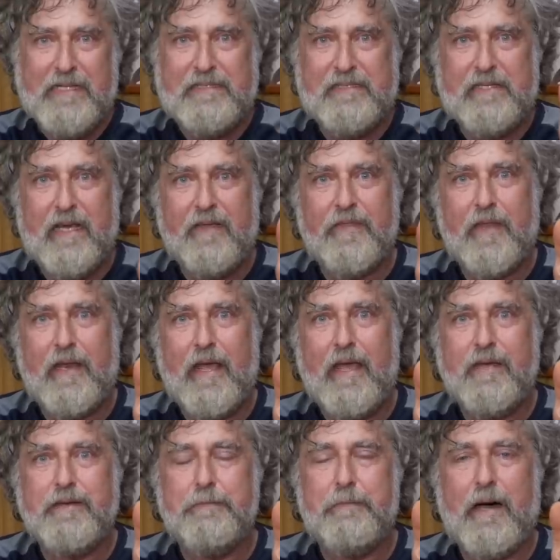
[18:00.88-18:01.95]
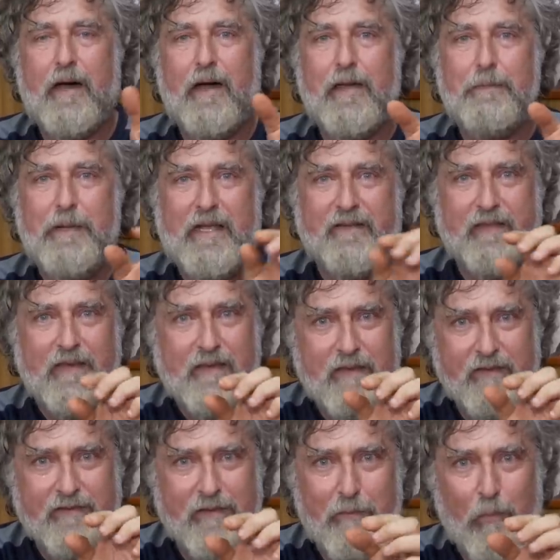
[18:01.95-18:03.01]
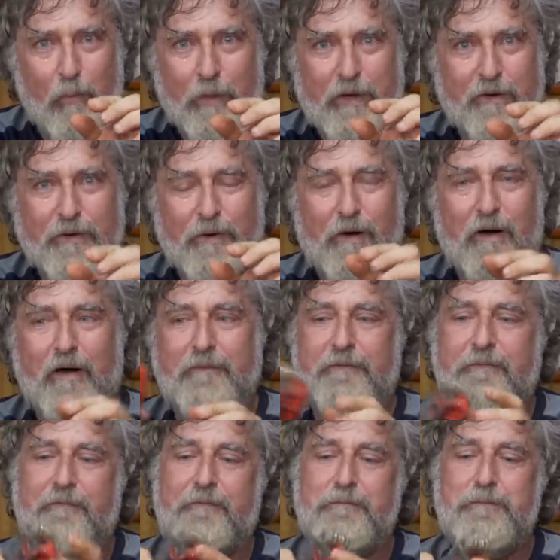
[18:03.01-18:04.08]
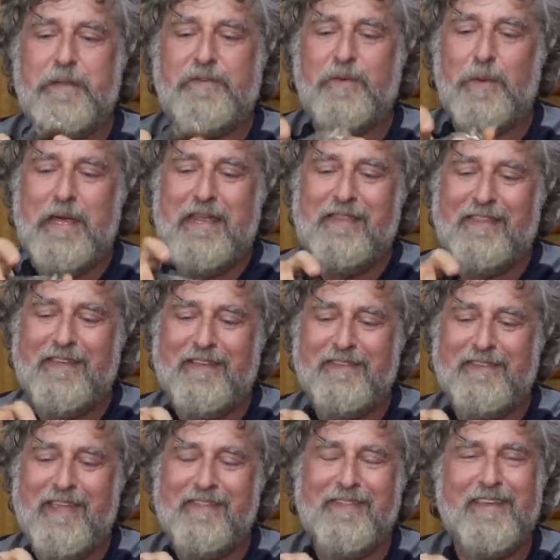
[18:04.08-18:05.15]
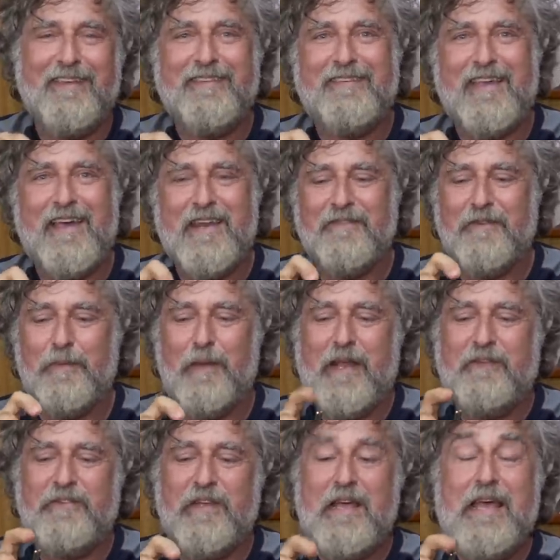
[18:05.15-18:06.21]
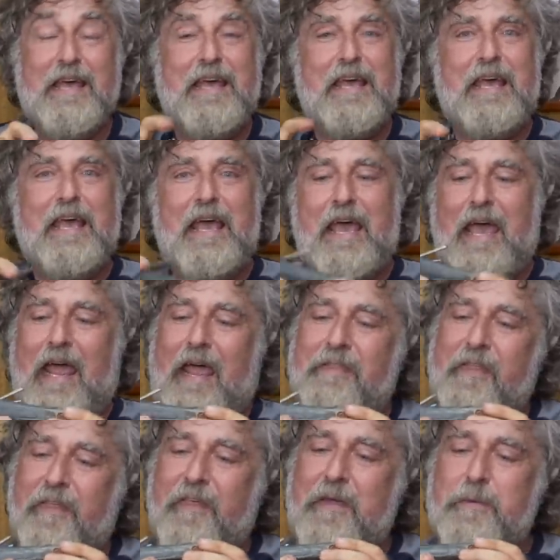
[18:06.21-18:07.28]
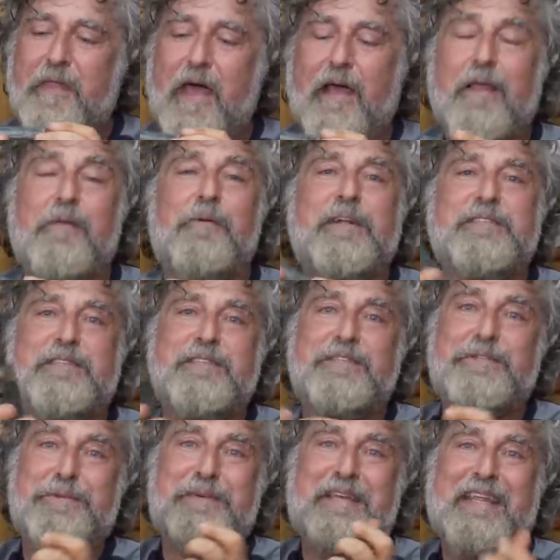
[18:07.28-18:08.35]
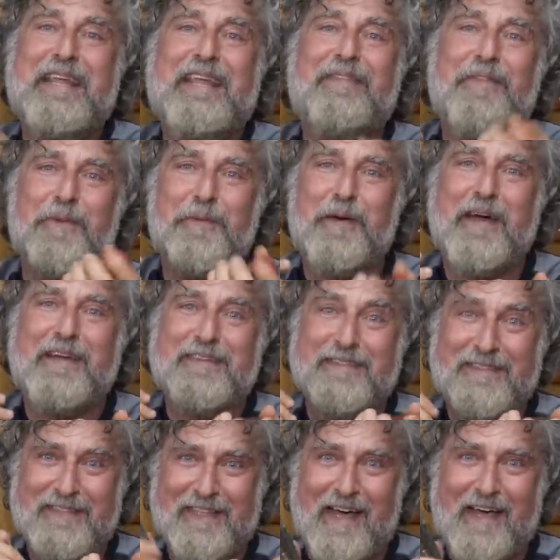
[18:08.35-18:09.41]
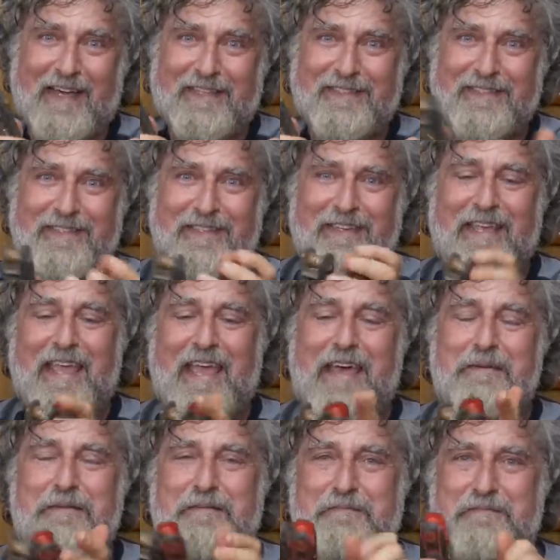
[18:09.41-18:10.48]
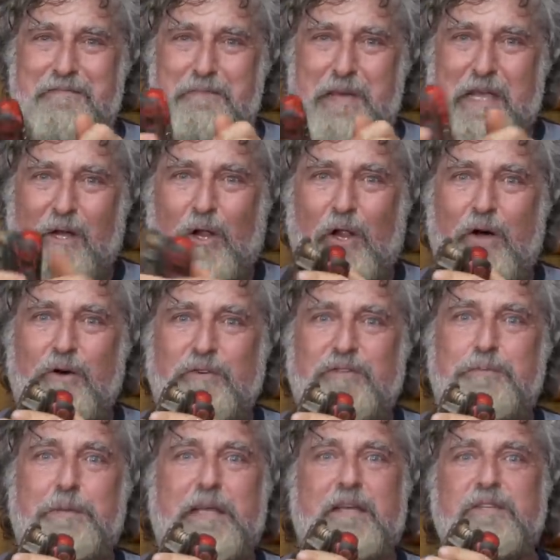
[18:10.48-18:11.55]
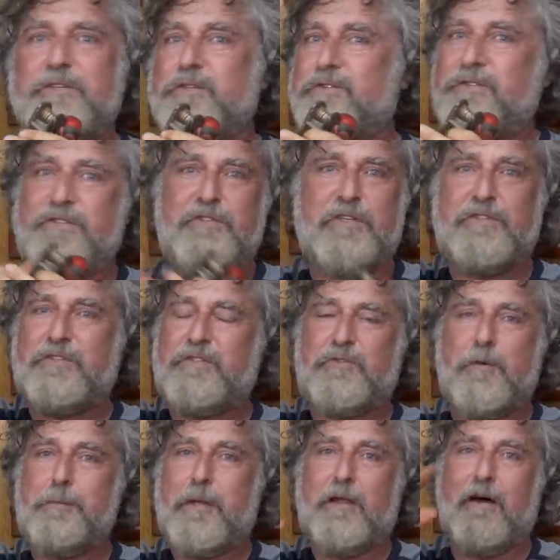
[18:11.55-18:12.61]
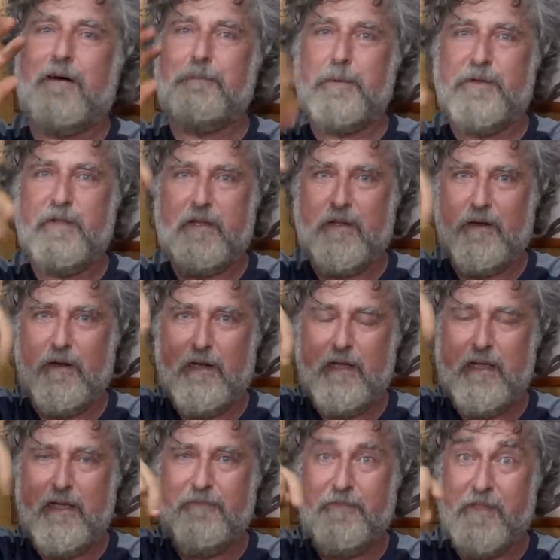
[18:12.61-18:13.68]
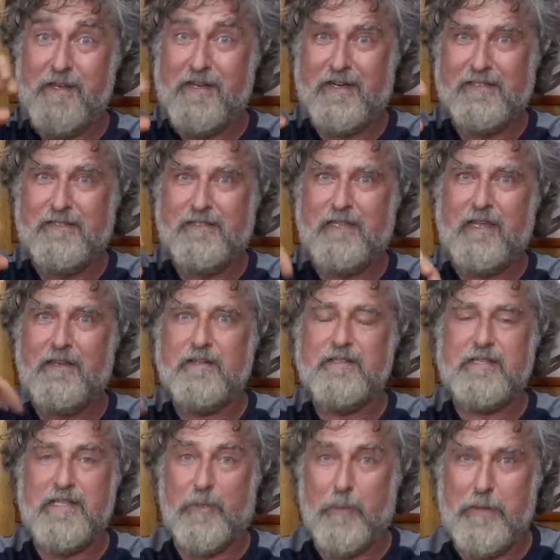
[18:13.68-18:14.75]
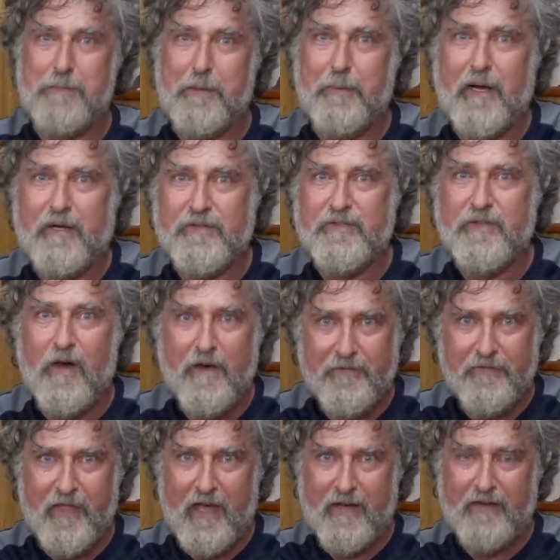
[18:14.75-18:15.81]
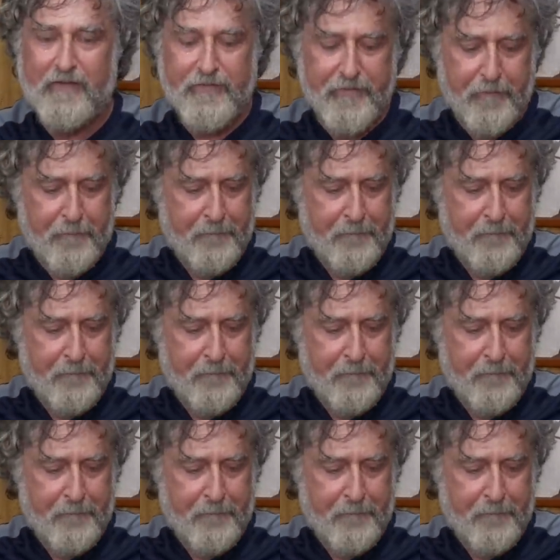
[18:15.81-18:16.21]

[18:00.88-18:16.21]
set that I had to buy because I needed some weird off between this and this kind of a wrench. And the thing with Allen wrenches, you need the right size. You can't be close because you'll just strip it off, particularly if the nut is stainless steel. Remember how soft that is.